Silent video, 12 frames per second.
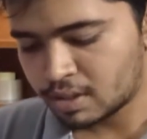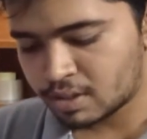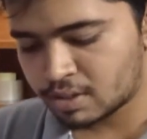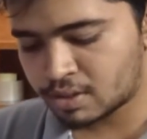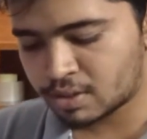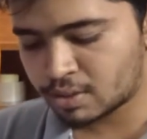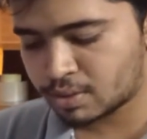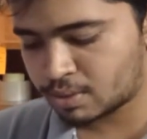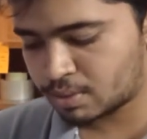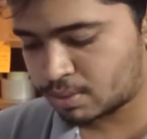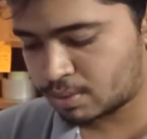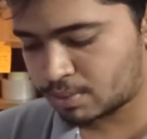
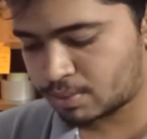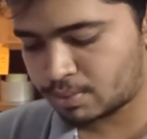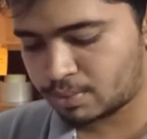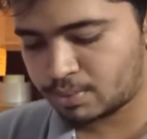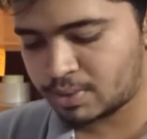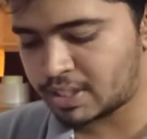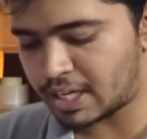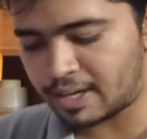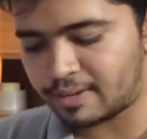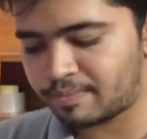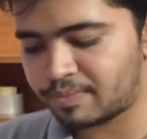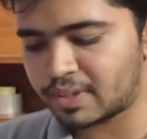So
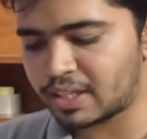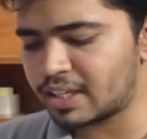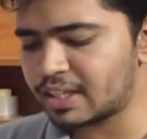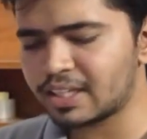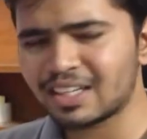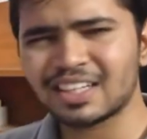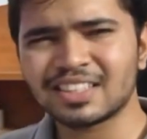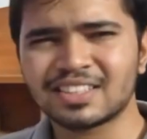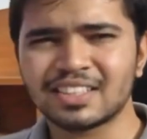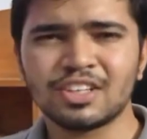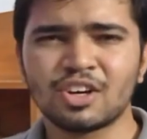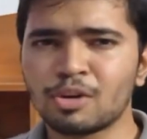yeah, it's
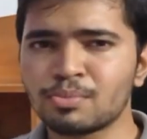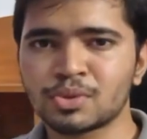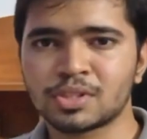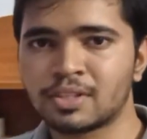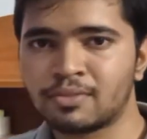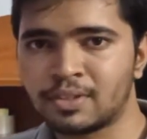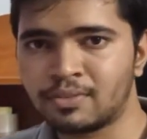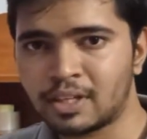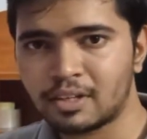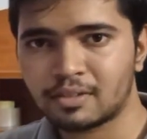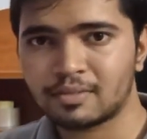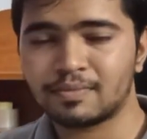seen almost
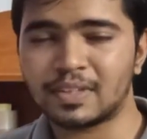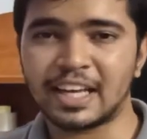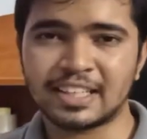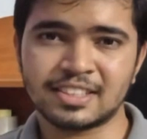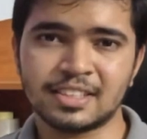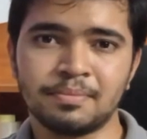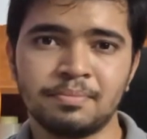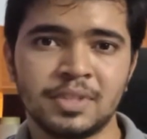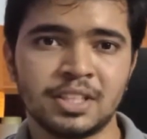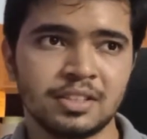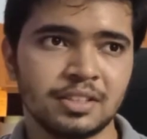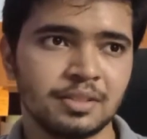everywhere except
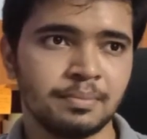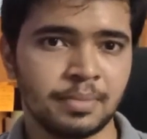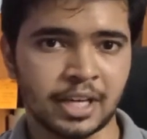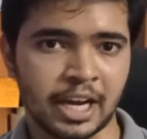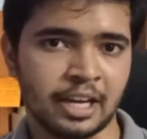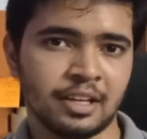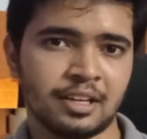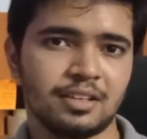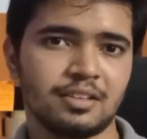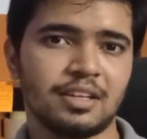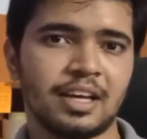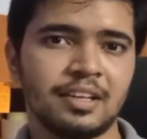the brain
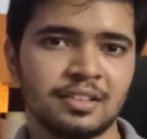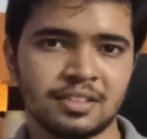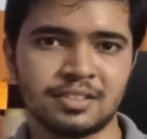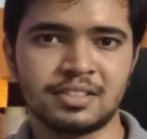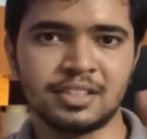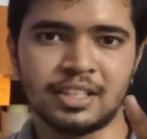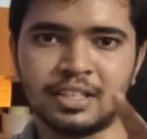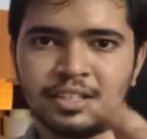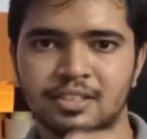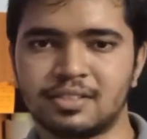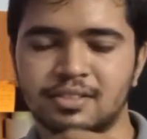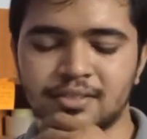and the
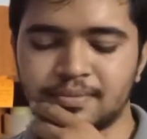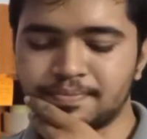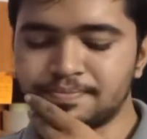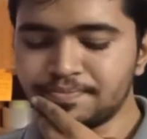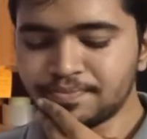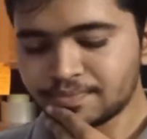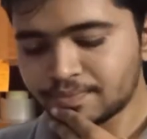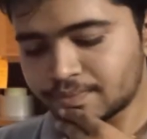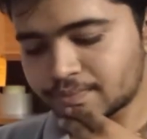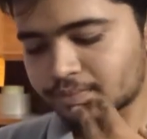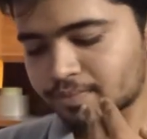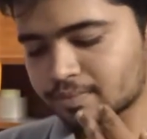CNS.
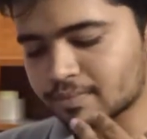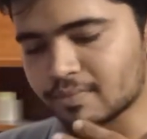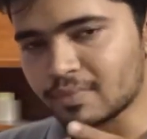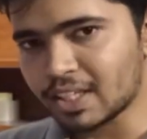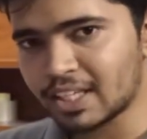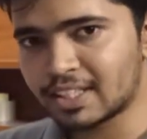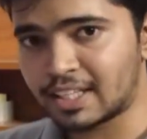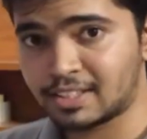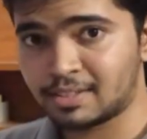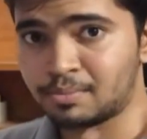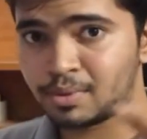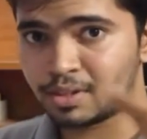
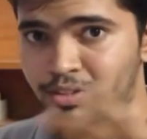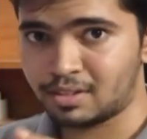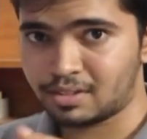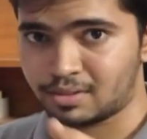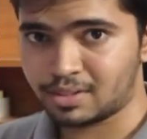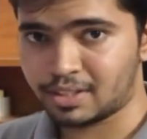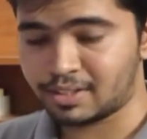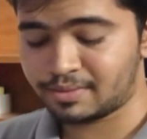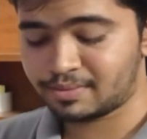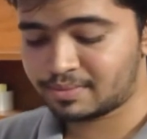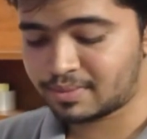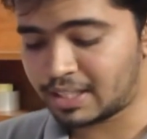That's important, okay?
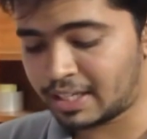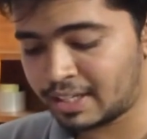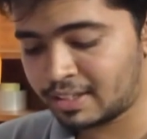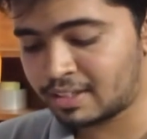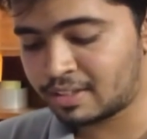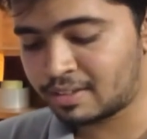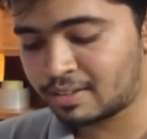And